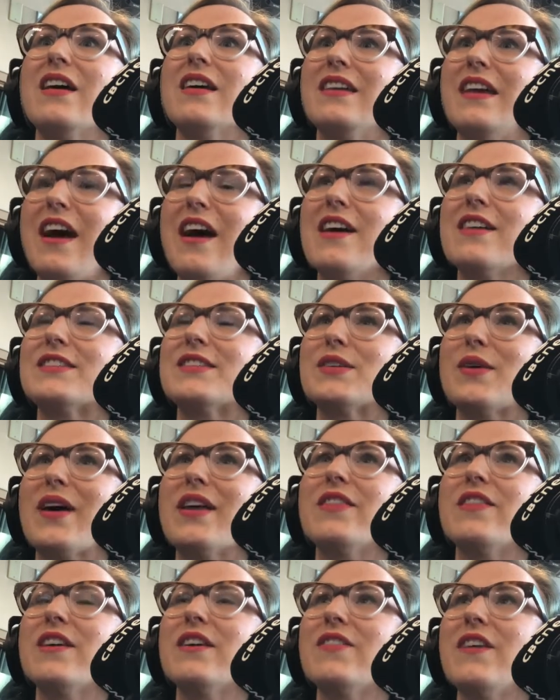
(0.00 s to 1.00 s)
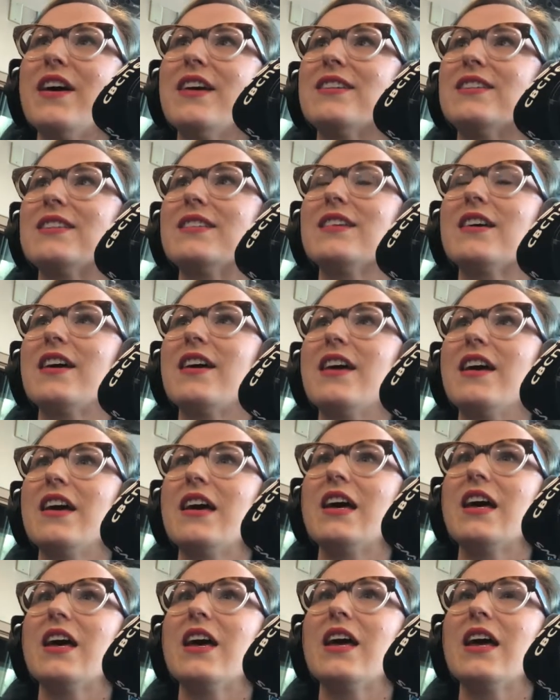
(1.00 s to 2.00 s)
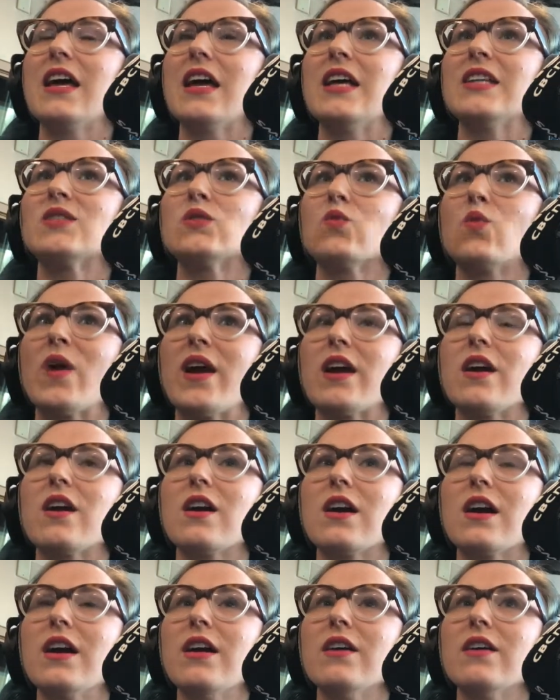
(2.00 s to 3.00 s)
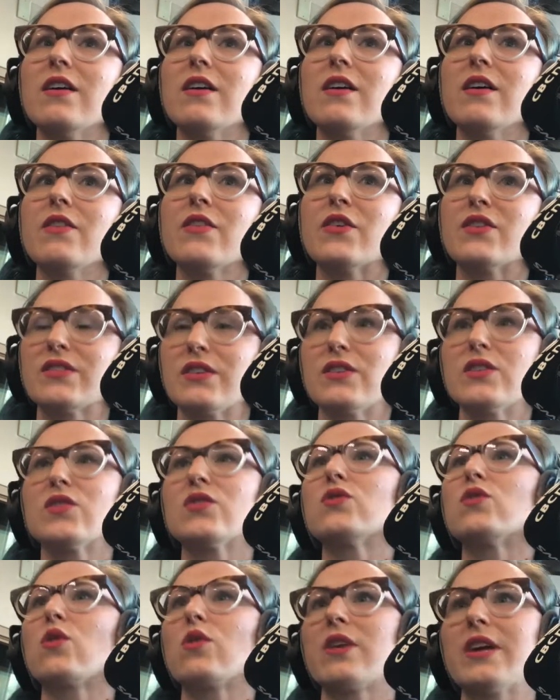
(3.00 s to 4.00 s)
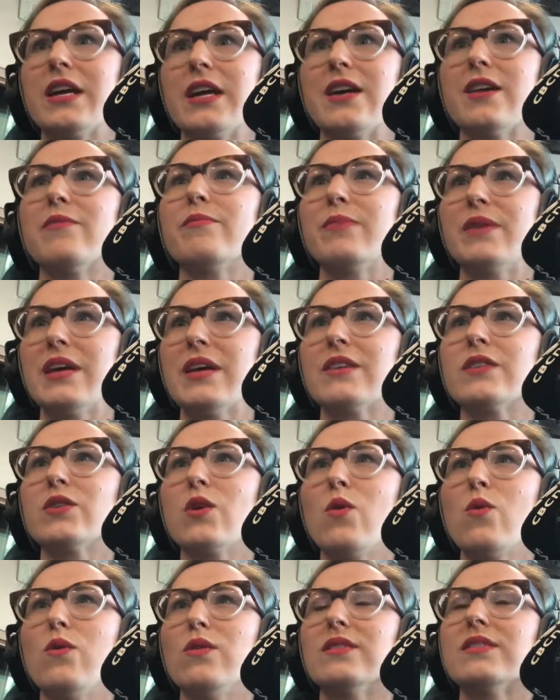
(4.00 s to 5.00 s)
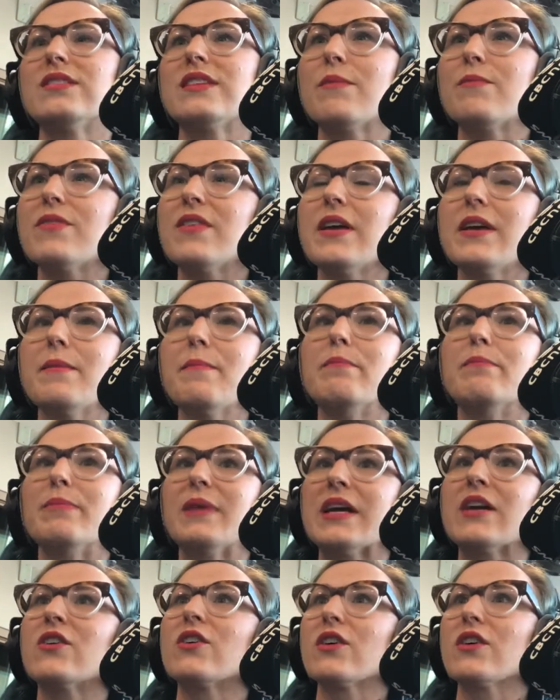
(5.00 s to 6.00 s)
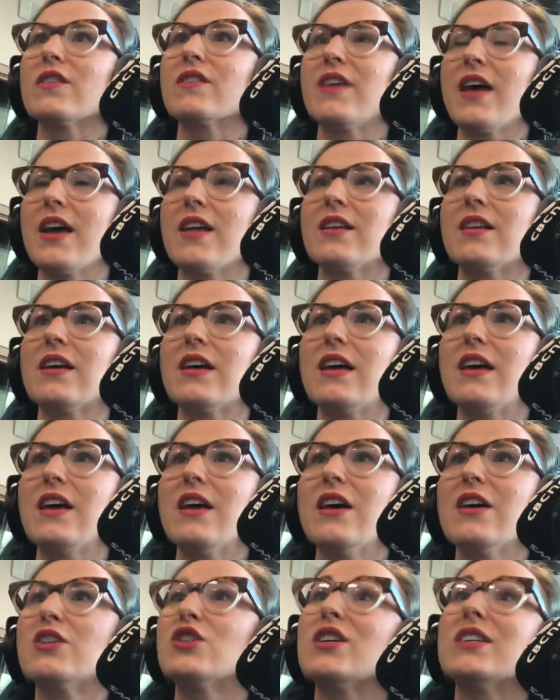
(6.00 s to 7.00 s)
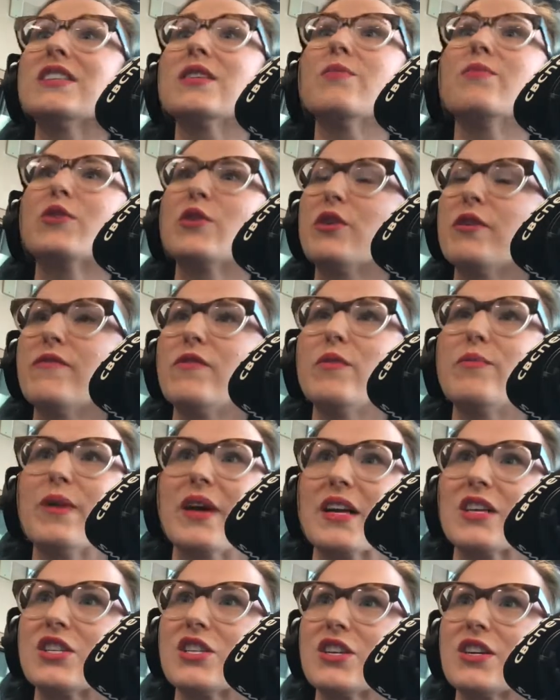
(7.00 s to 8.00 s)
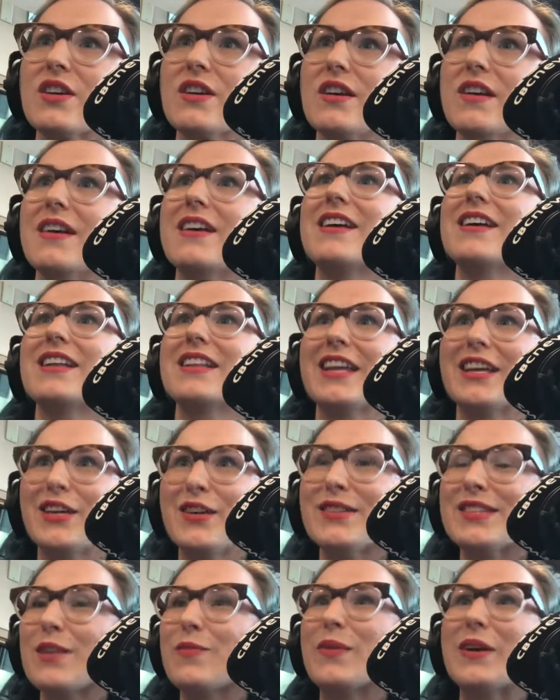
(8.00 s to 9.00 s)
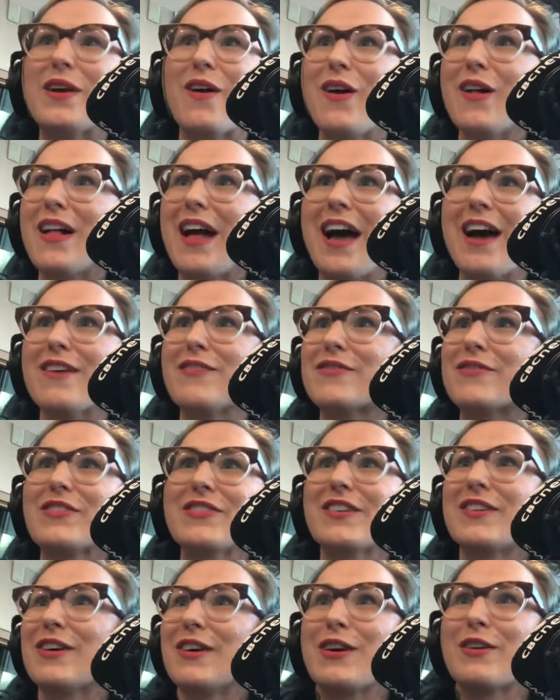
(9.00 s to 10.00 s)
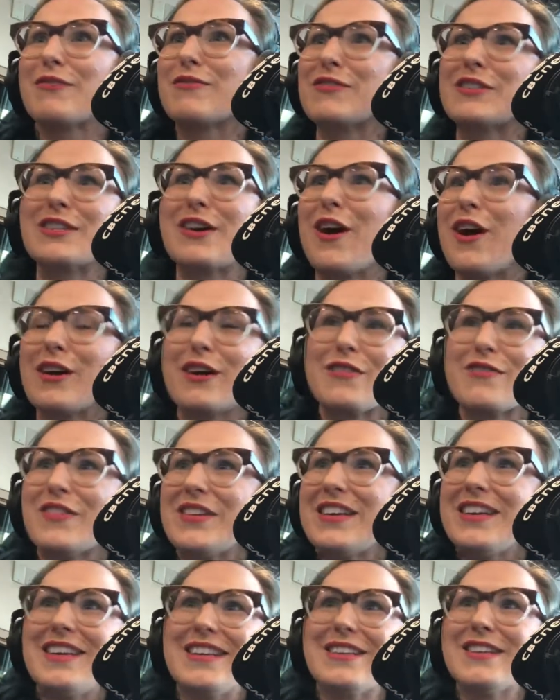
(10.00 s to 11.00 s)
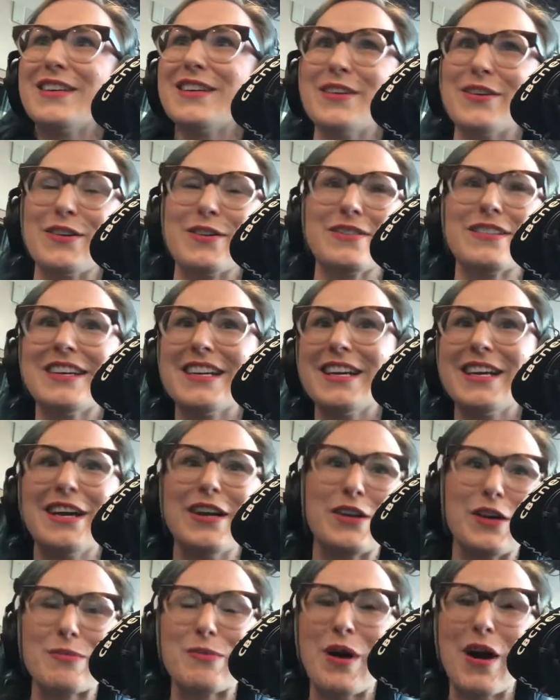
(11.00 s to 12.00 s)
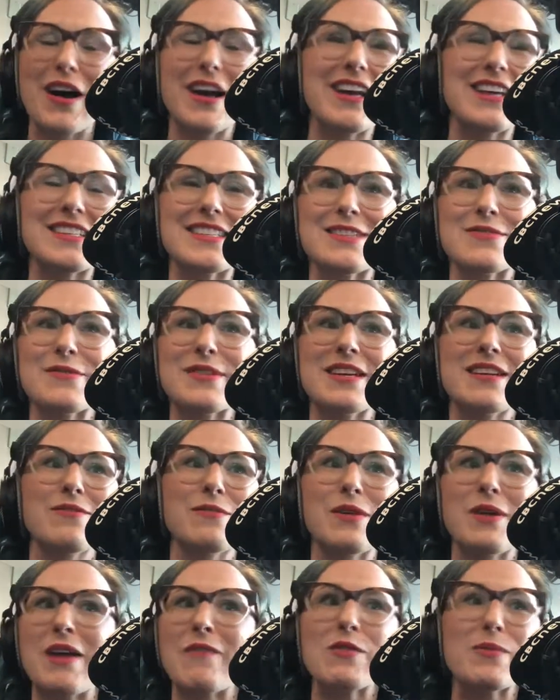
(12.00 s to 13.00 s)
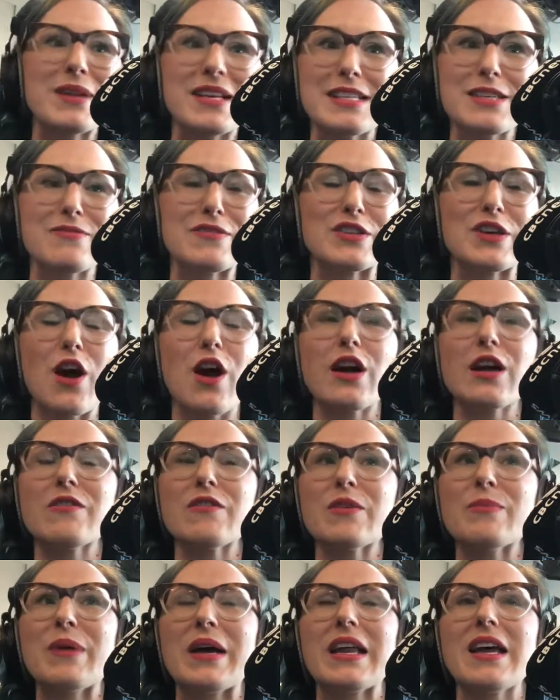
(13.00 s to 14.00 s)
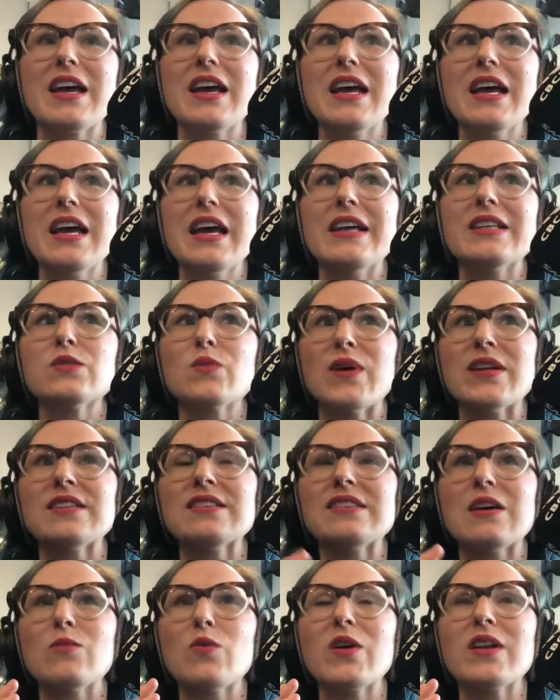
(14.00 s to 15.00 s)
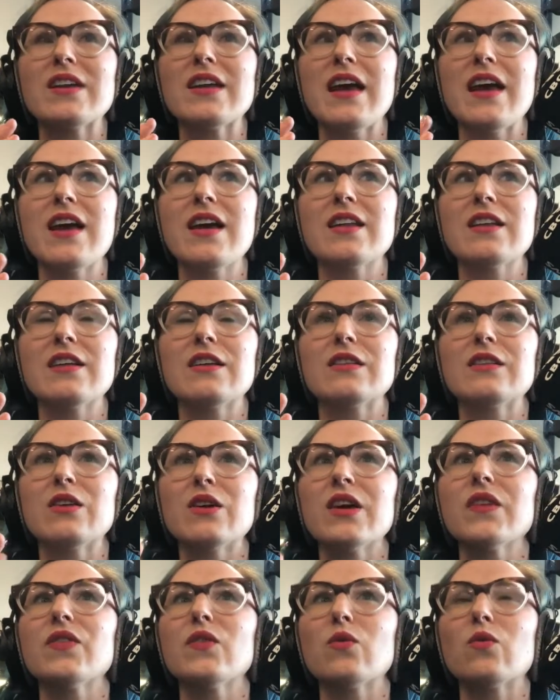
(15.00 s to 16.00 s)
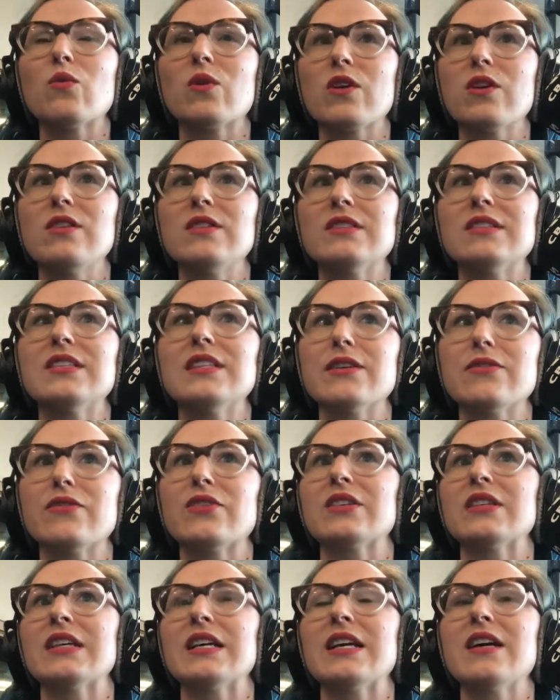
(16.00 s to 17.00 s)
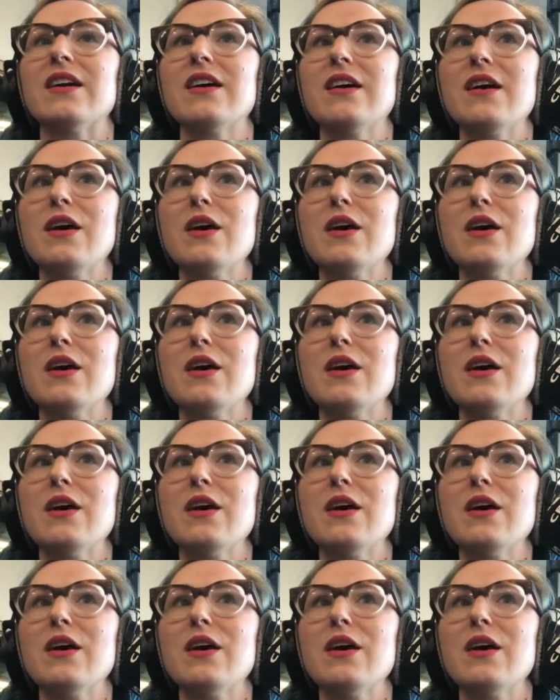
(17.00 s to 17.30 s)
Yeah, so I think that it's where there's a story being told, something bigger than just a beautiful picture. Like you said, we all have our photography, you know, in our pockets and we everybody's a photographer, but it's when someone can look at the world differently.